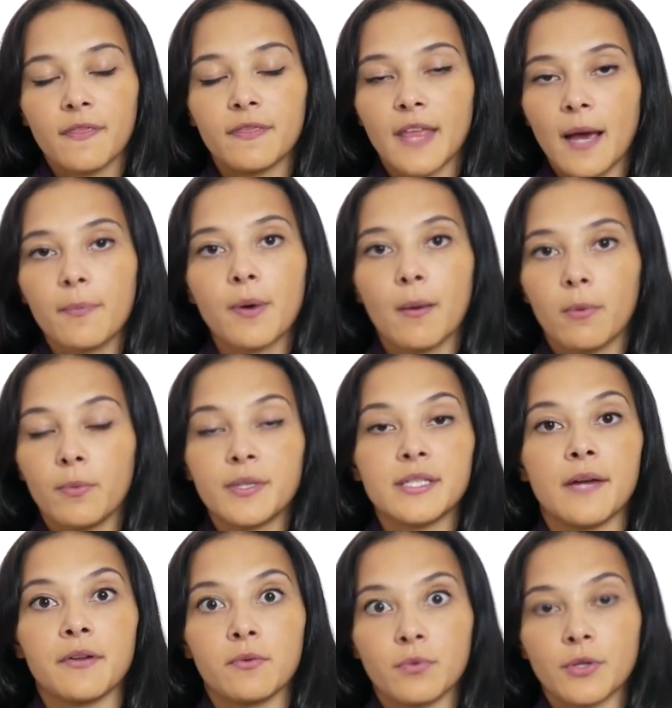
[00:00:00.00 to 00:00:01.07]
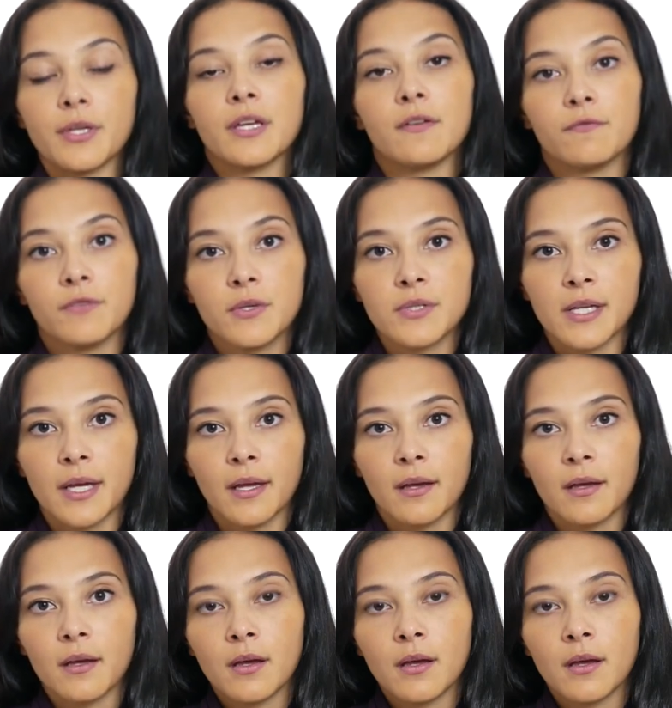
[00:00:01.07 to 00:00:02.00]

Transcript: That probably sounded really confusing.